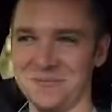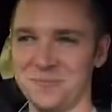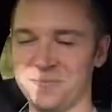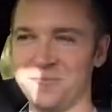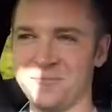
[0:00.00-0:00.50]

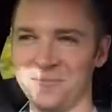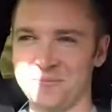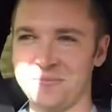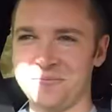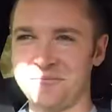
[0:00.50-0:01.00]

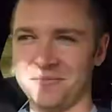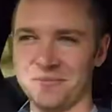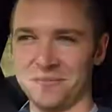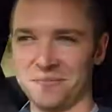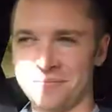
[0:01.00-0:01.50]

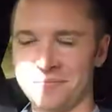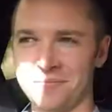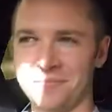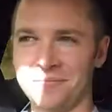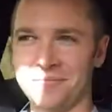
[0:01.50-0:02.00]

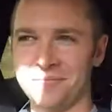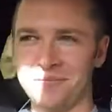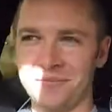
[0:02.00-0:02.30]
The person shown says nothing.